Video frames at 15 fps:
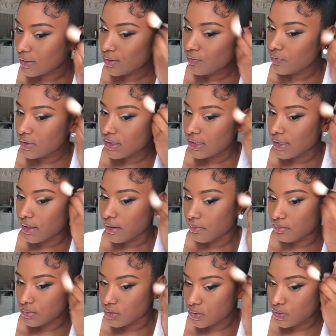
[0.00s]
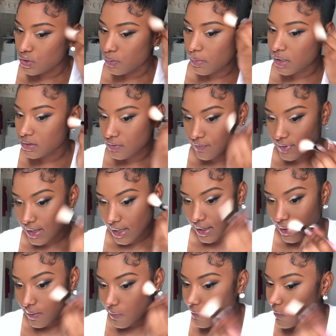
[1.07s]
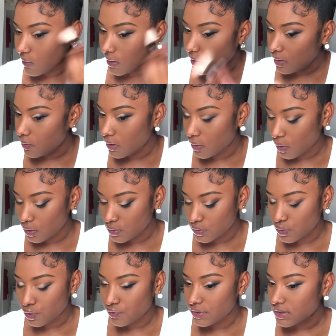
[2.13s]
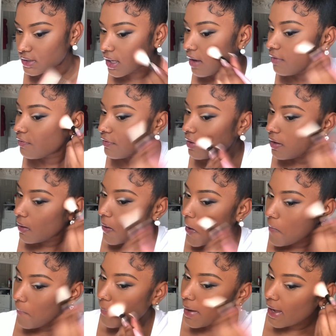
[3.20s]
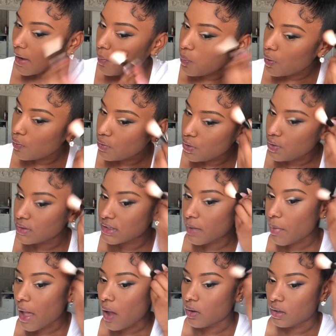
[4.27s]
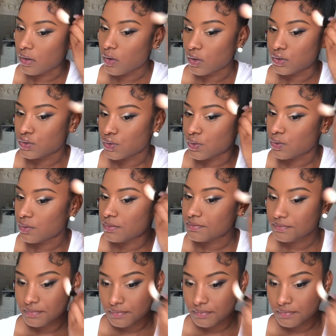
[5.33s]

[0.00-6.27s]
I don't really do too much of like liquid contour and stuff, but I will use a powder contour